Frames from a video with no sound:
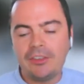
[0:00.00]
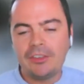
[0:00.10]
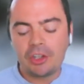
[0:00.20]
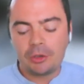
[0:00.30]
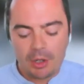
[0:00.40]

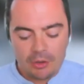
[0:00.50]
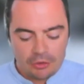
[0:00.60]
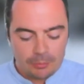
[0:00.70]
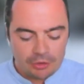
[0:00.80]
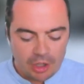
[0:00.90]
And I
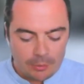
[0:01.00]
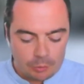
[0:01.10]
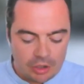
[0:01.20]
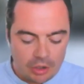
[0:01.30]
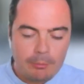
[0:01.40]
suppose
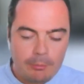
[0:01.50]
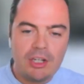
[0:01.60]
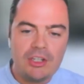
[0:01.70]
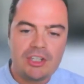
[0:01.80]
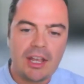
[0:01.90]
sometimes we don't
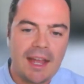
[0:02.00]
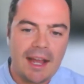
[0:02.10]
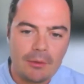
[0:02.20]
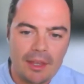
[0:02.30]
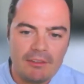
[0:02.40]

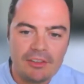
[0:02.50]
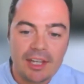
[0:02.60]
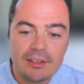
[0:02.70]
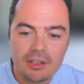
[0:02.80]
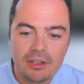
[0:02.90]
appreciate now there
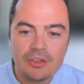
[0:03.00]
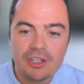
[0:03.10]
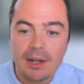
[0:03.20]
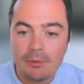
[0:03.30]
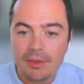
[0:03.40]
is
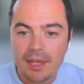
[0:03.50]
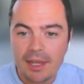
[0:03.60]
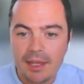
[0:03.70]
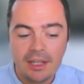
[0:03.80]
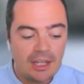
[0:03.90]
technology out
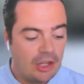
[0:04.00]
there